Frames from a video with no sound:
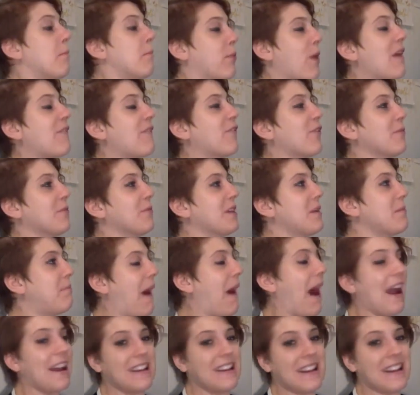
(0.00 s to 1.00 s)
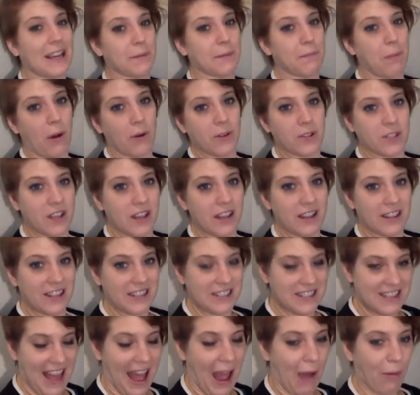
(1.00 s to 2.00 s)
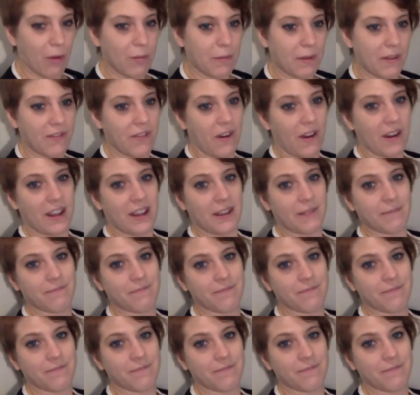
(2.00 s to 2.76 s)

Preferably by Nick Bosa, because that would be funny.